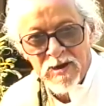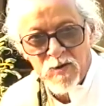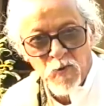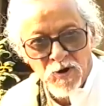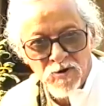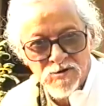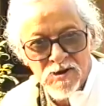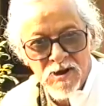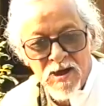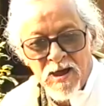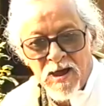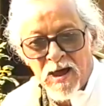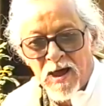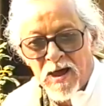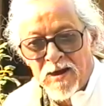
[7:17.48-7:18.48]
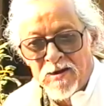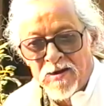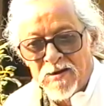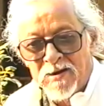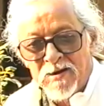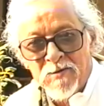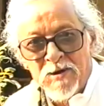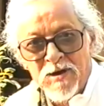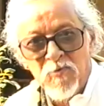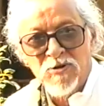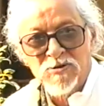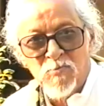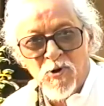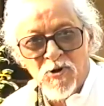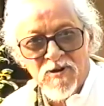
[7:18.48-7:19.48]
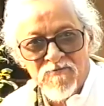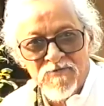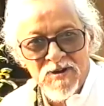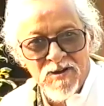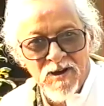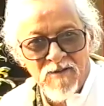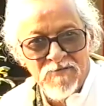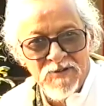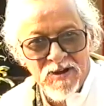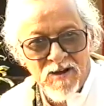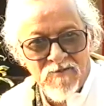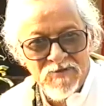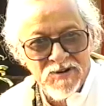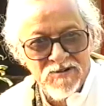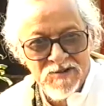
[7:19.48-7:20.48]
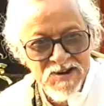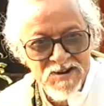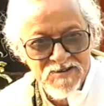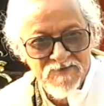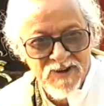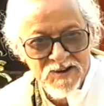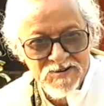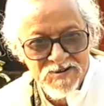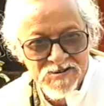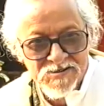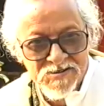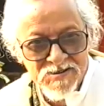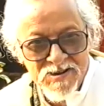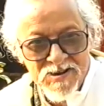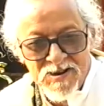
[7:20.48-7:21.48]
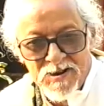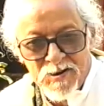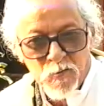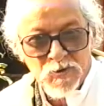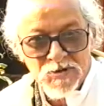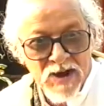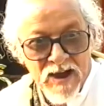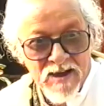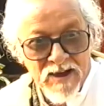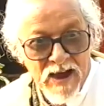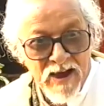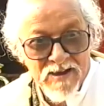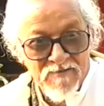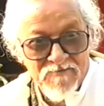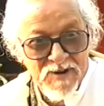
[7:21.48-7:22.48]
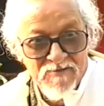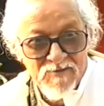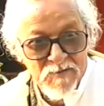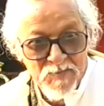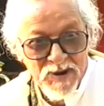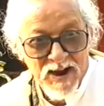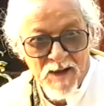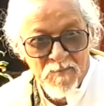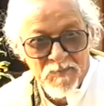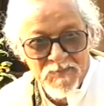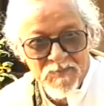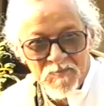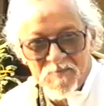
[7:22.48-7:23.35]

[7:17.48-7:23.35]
he was. And he was more of the creative artist, which I have never become.